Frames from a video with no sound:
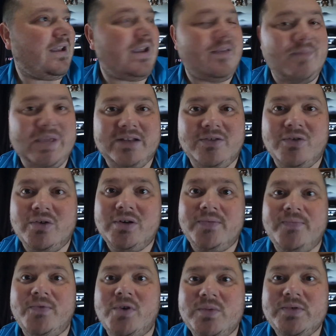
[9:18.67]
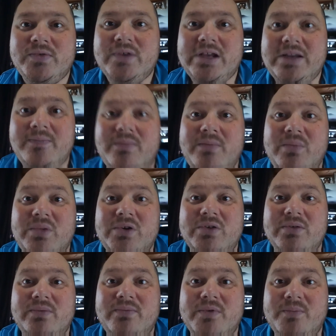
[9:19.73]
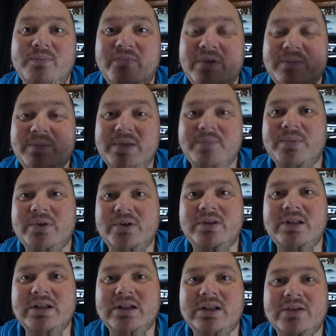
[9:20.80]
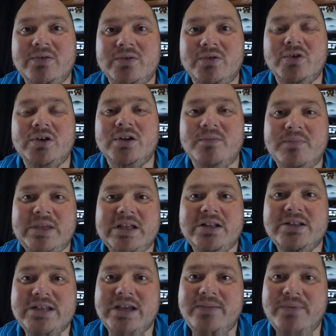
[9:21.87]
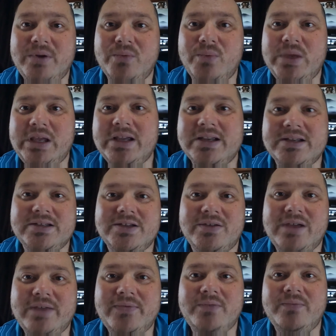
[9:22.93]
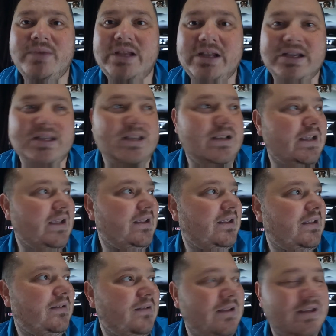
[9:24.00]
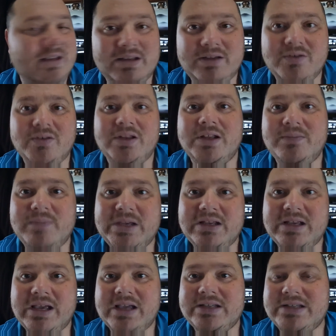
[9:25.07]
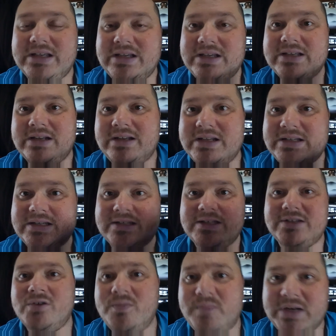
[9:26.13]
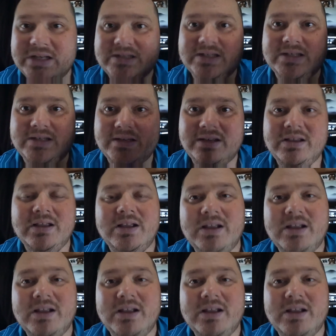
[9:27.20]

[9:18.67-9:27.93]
I made order forms for him where people could order meals every week. So every week he contacted me. He said, this is the soup, this is the